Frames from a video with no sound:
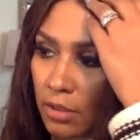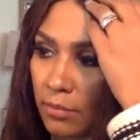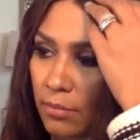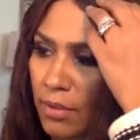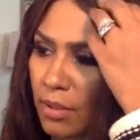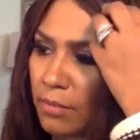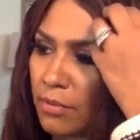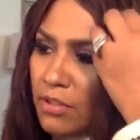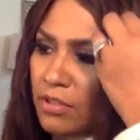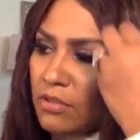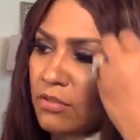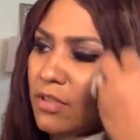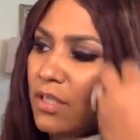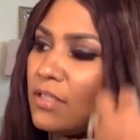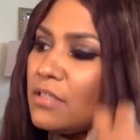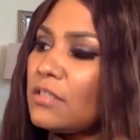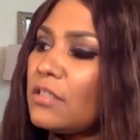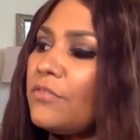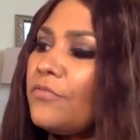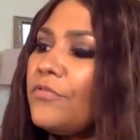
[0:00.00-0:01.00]
maybe in
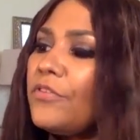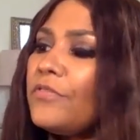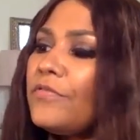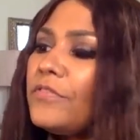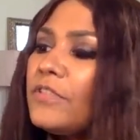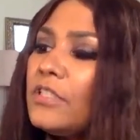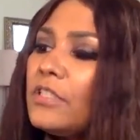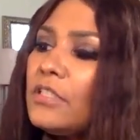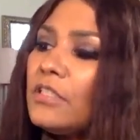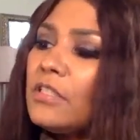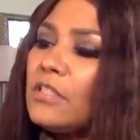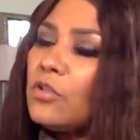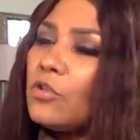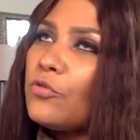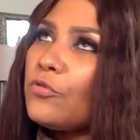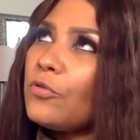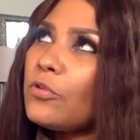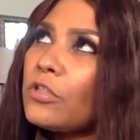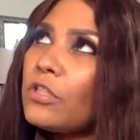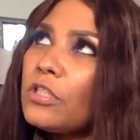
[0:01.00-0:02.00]
2015 or
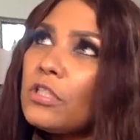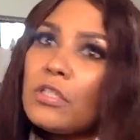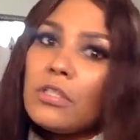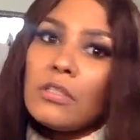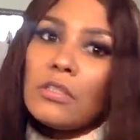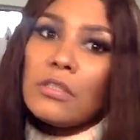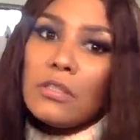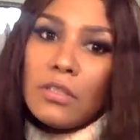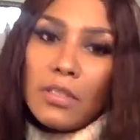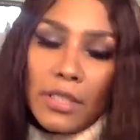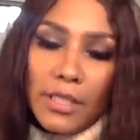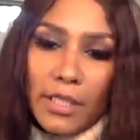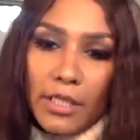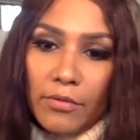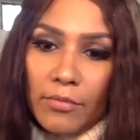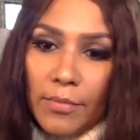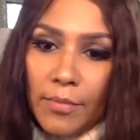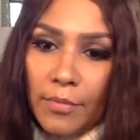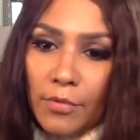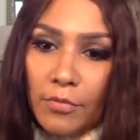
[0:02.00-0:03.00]
14. I can't
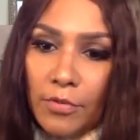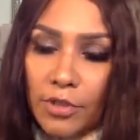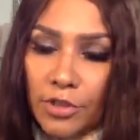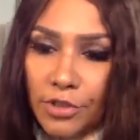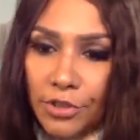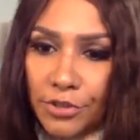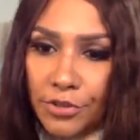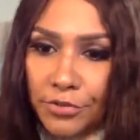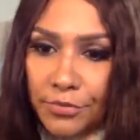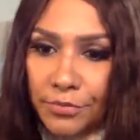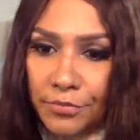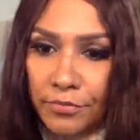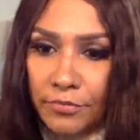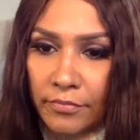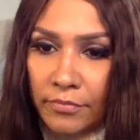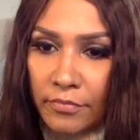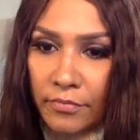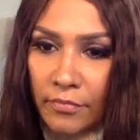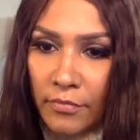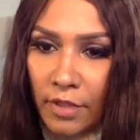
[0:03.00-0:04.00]
remember which year.
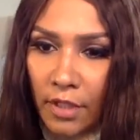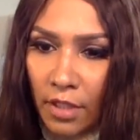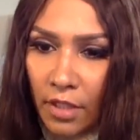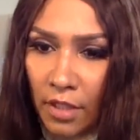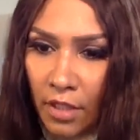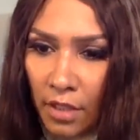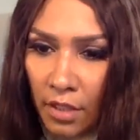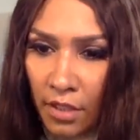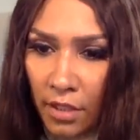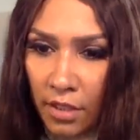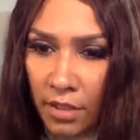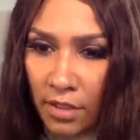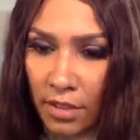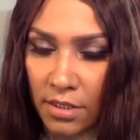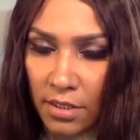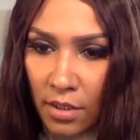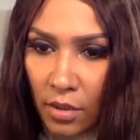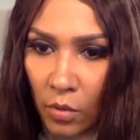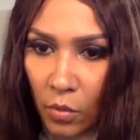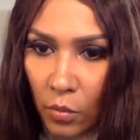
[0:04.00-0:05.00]

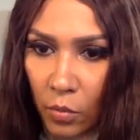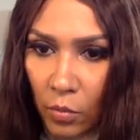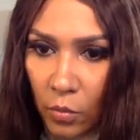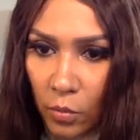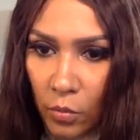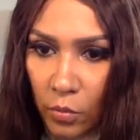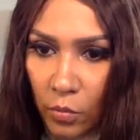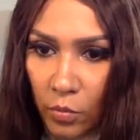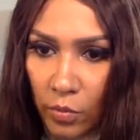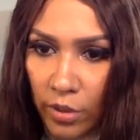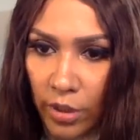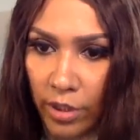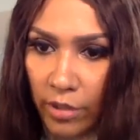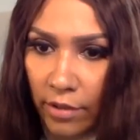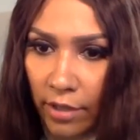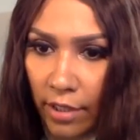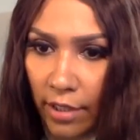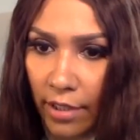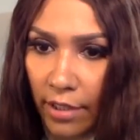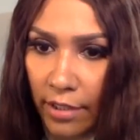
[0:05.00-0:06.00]
So here
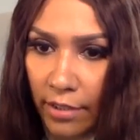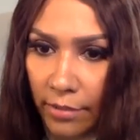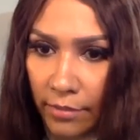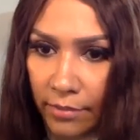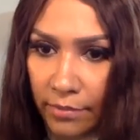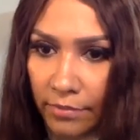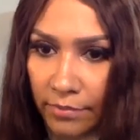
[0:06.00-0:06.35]
I am.